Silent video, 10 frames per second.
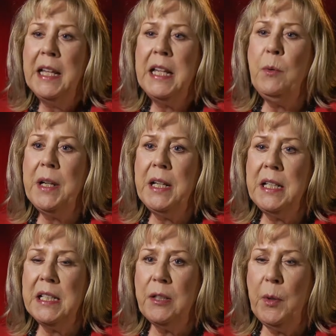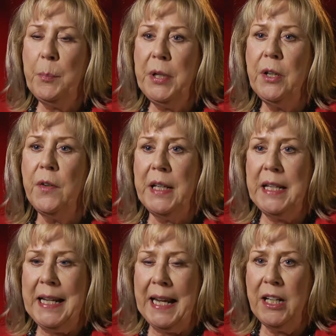He wanted it to appear that
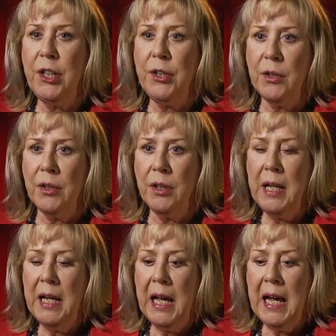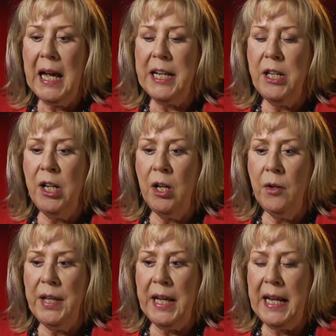he had a cure. I
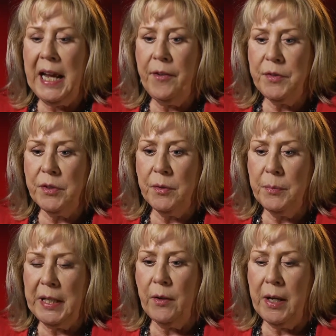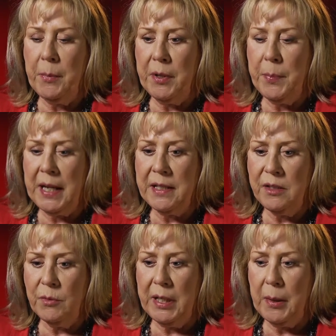know that after my grandmother
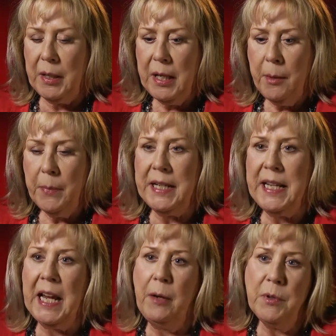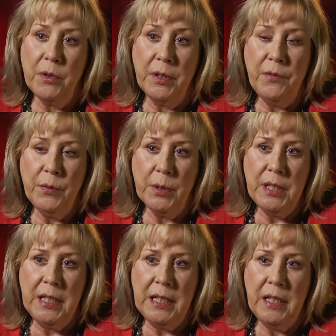passed away, my dad was only
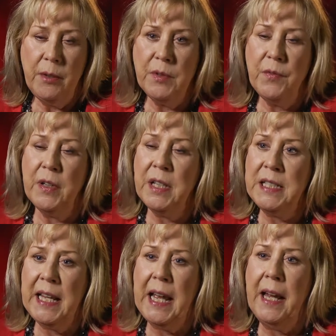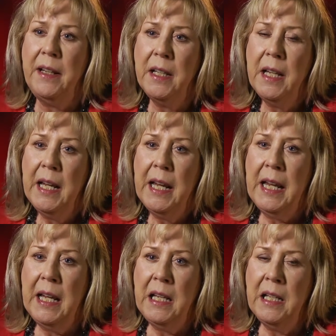14. He was very sad.
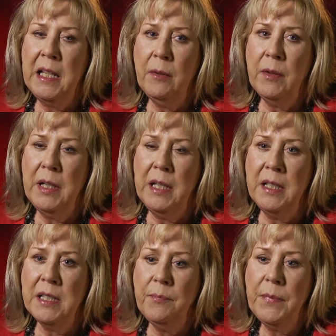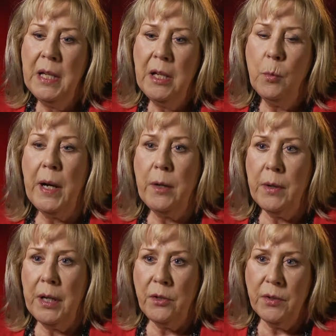And it was right
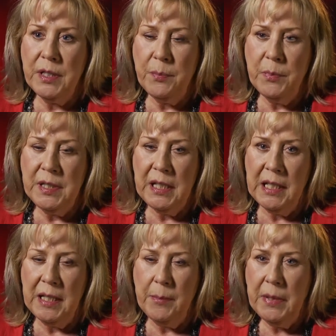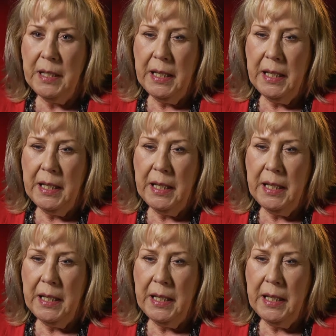around Christmas time.